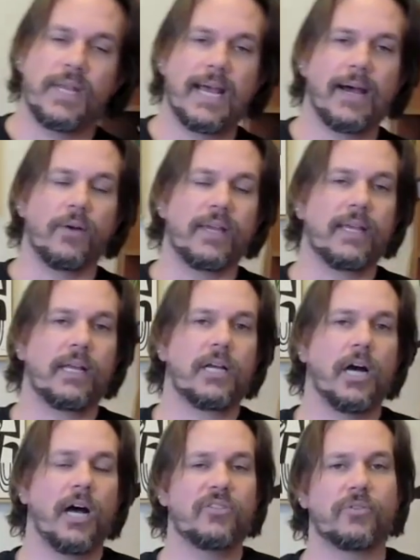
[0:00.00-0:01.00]
Now, in
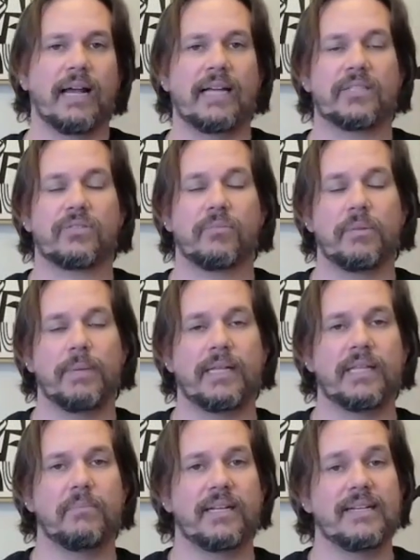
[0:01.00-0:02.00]
contrast, from the
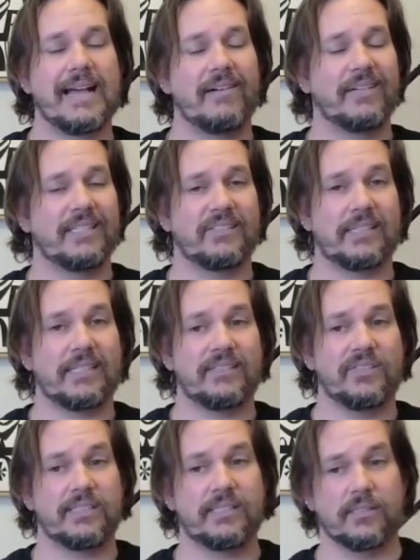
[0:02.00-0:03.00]
belly button down, it
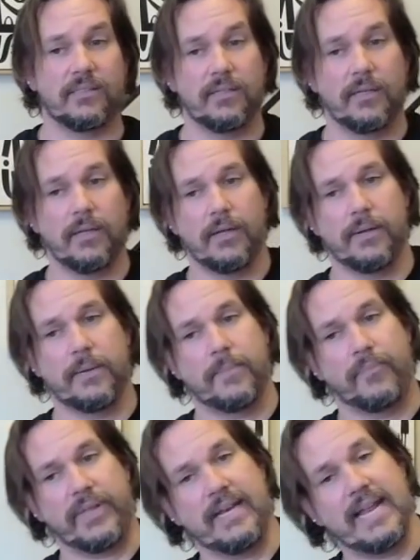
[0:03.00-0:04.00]
stays still.
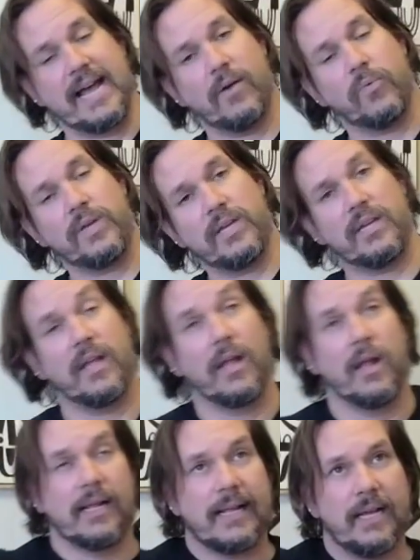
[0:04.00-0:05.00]
And now we
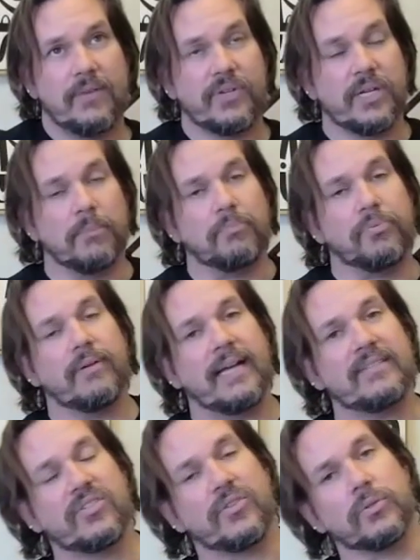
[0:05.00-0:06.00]
kind of
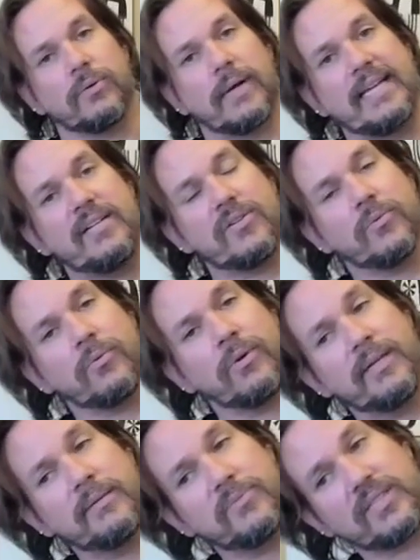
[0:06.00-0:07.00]
compress the right
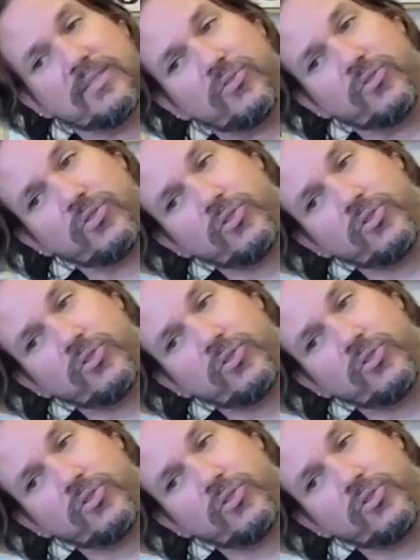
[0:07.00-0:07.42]
ribs and